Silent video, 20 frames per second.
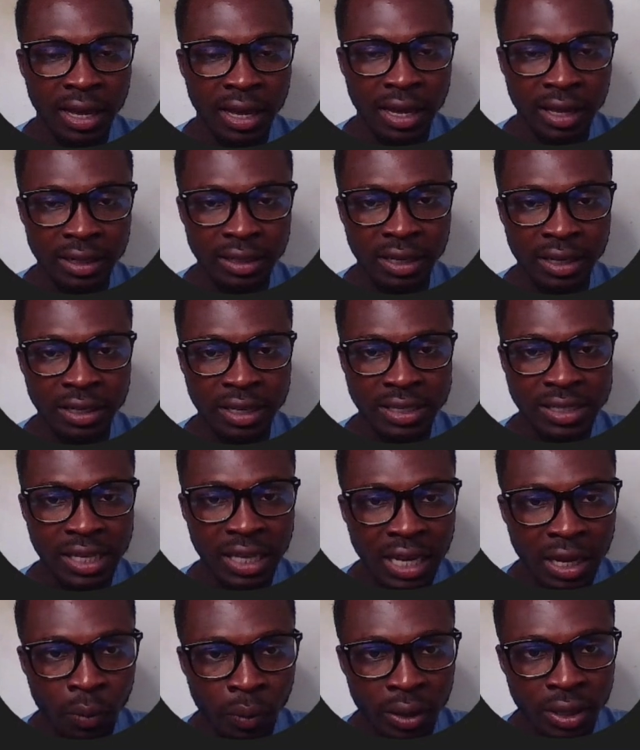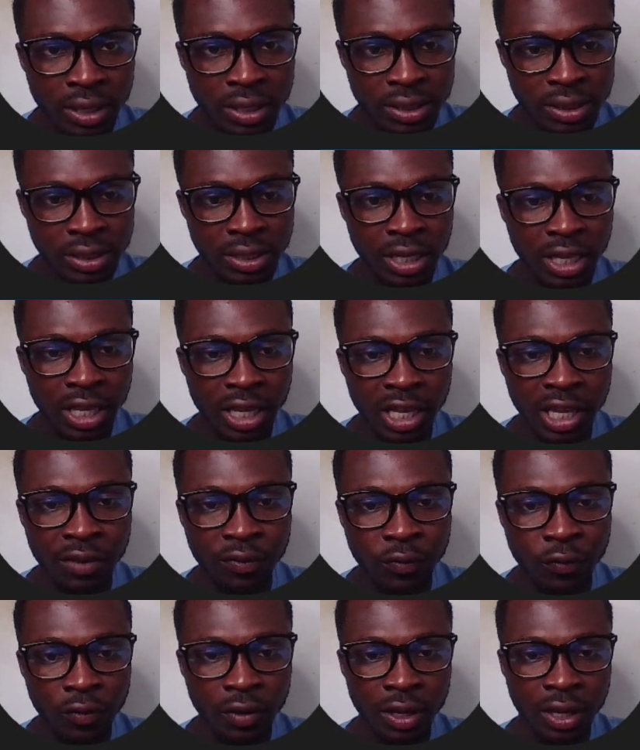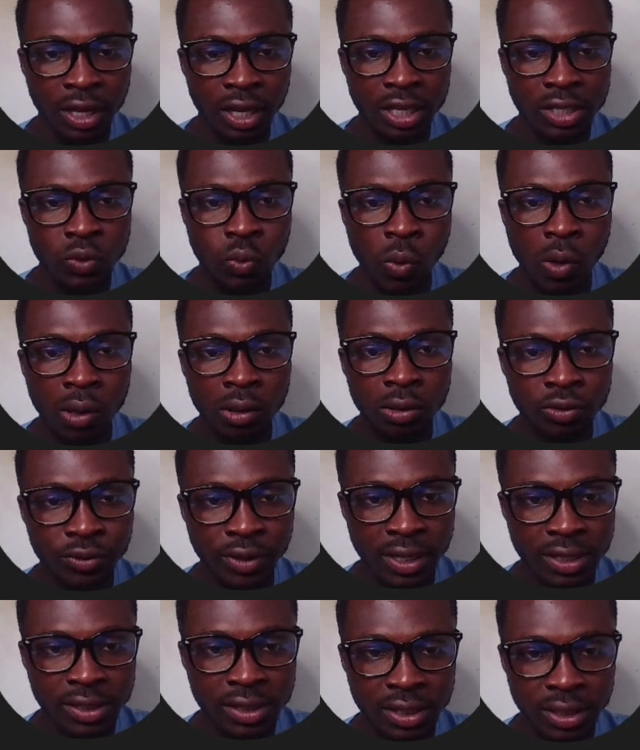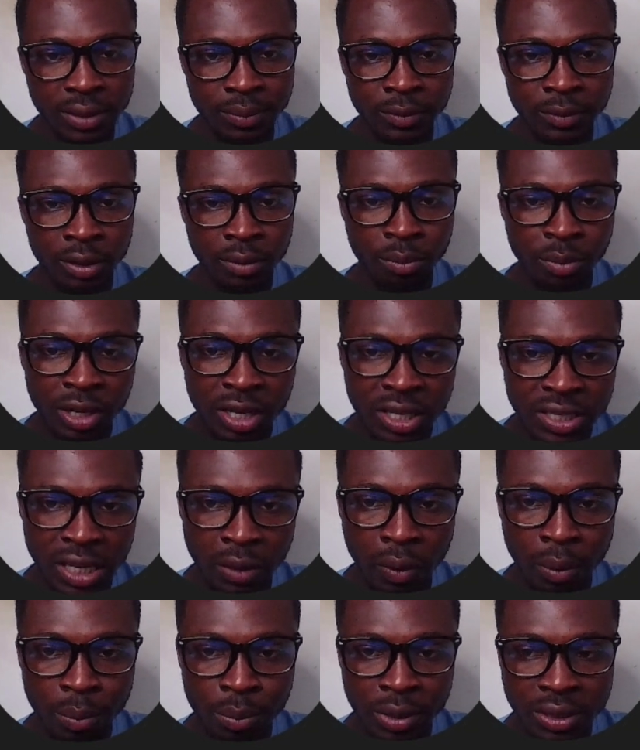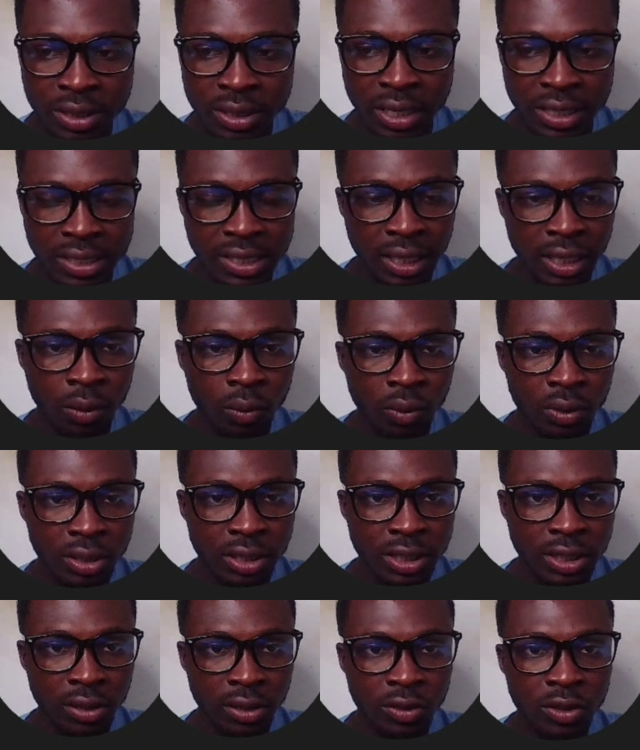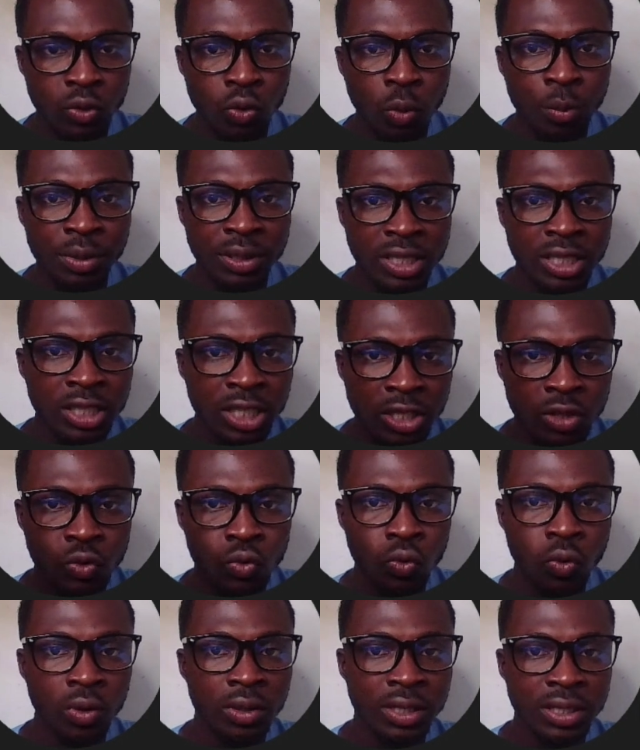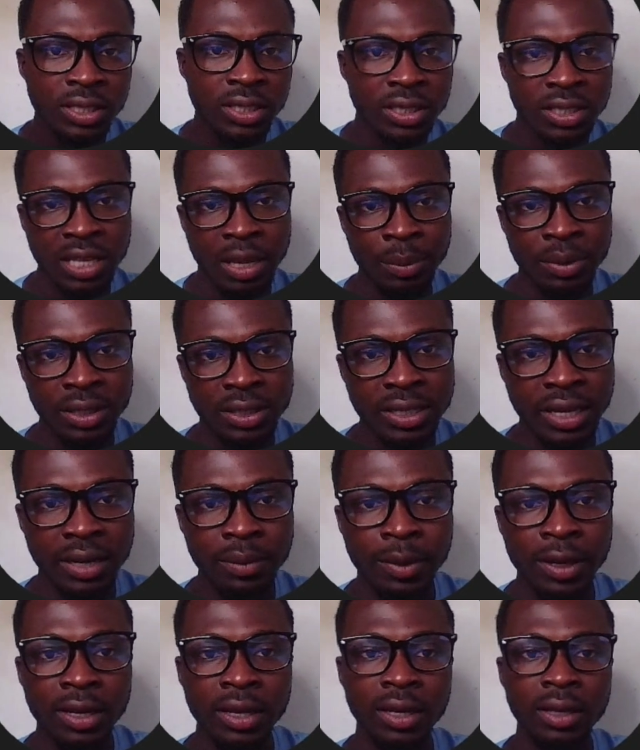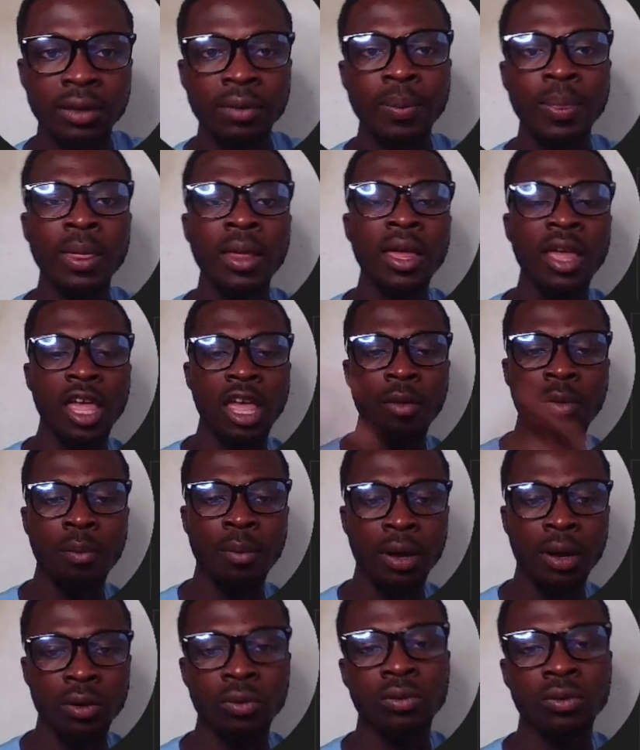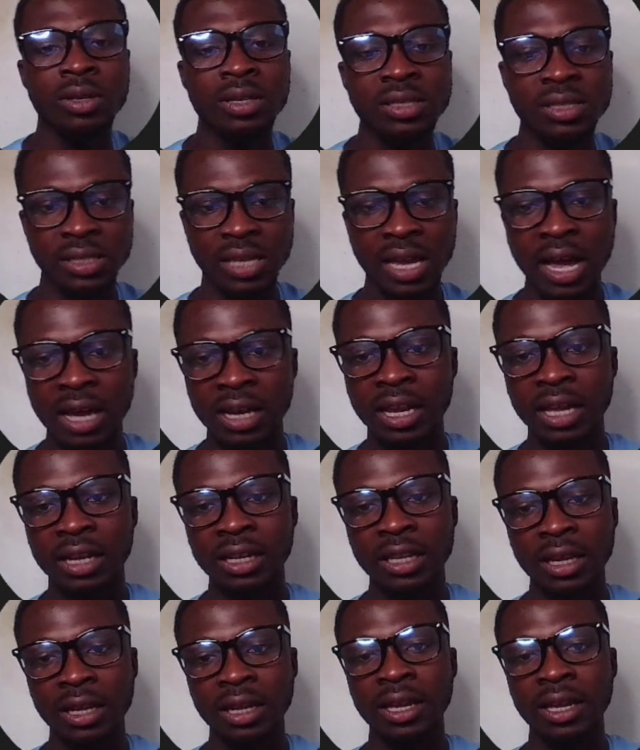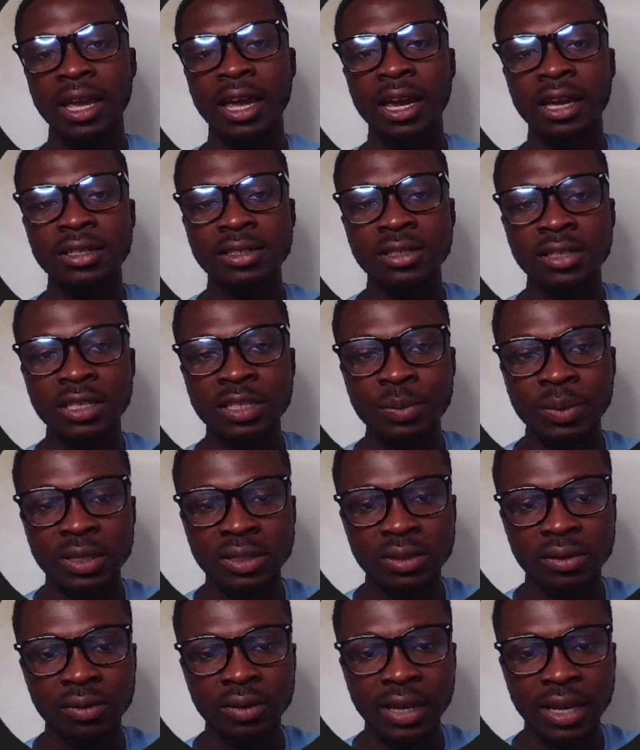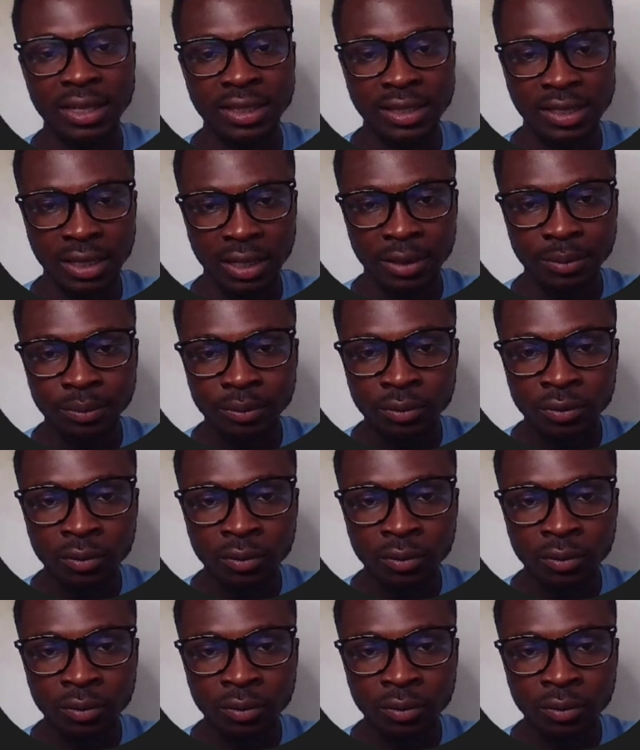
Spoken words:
And then the second one is if he is well dressed, meaning say we meet the second condition. And so we meet these two conditions now, we scan by every man. Sign at the end statement at here.